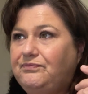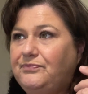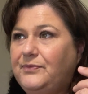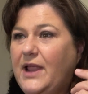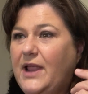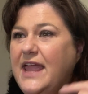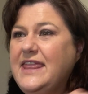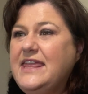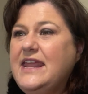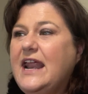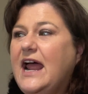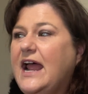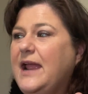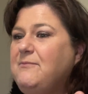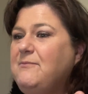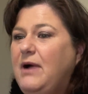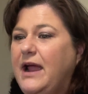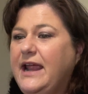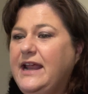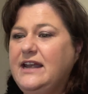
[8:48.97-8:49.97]
and then I
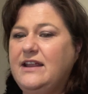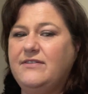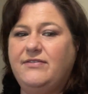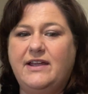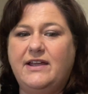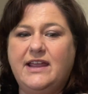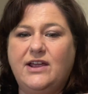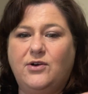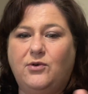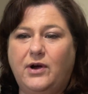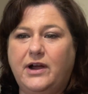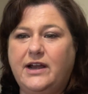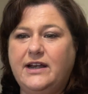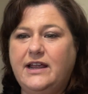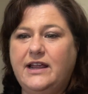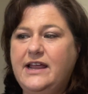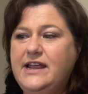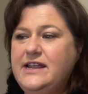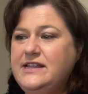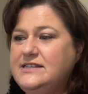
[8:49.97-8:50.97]
might, if I get
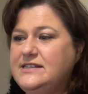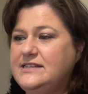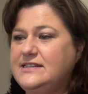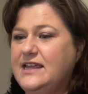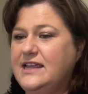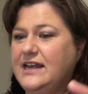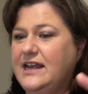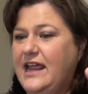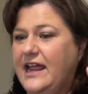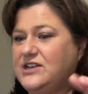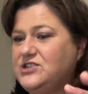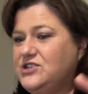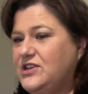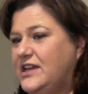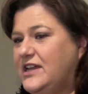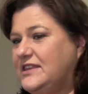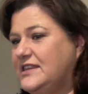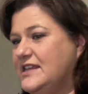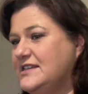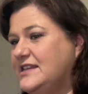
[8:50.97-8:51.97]
organized and actually
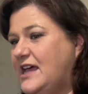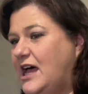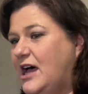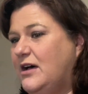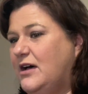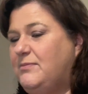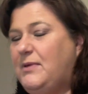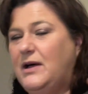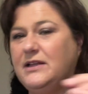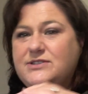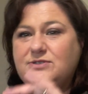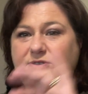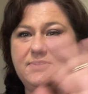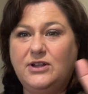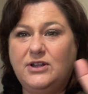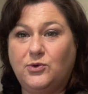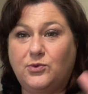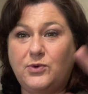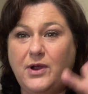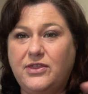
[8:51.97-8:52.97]
get this up, I'll do a
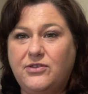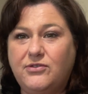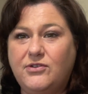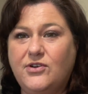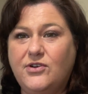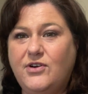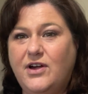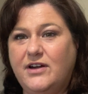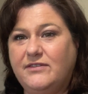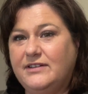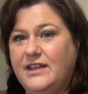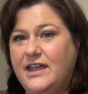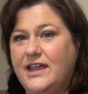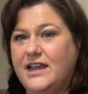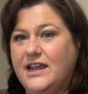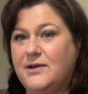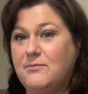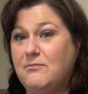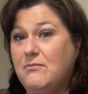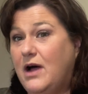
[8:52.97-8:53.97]
little run through of
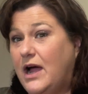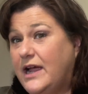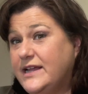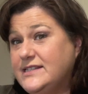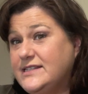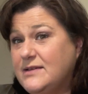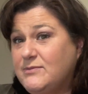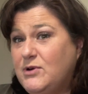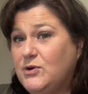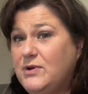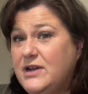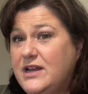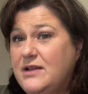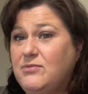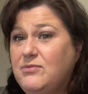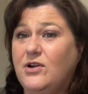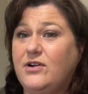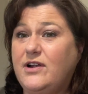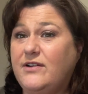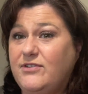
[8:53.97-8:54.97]
like my summer reading
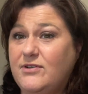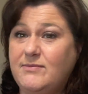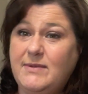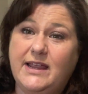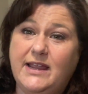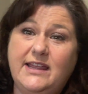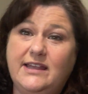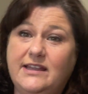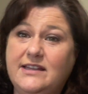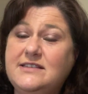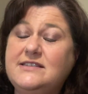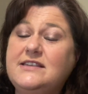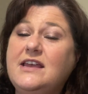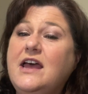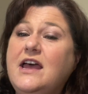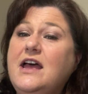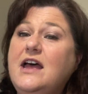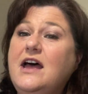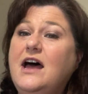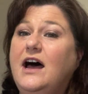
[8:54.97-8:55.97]
program for my kids.
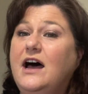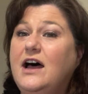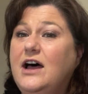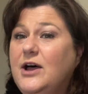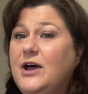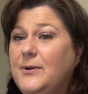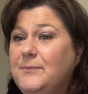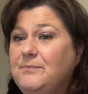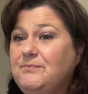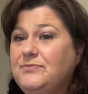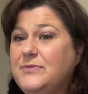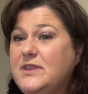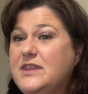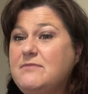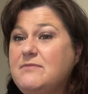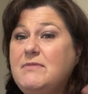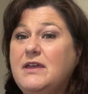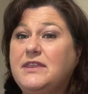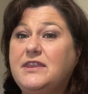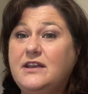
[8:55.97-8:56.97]
Um,
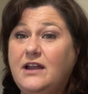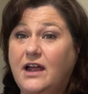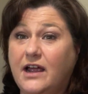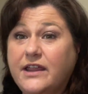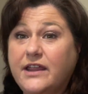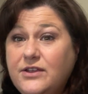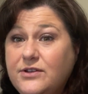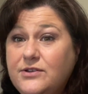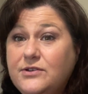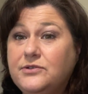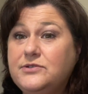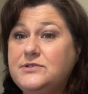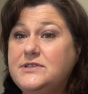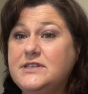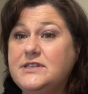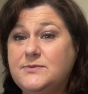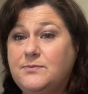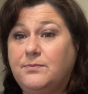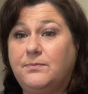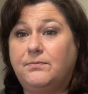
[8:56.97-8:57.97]
the method I use
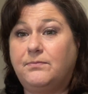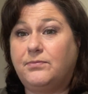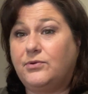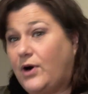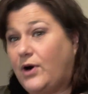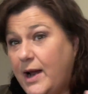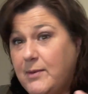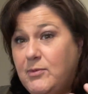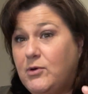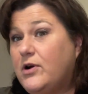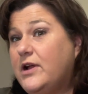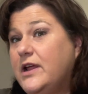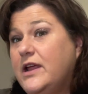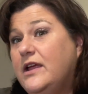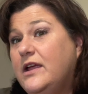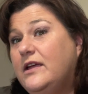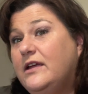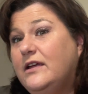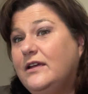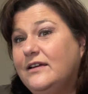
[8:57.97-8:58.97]
is
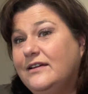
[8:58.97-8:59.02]
bribery.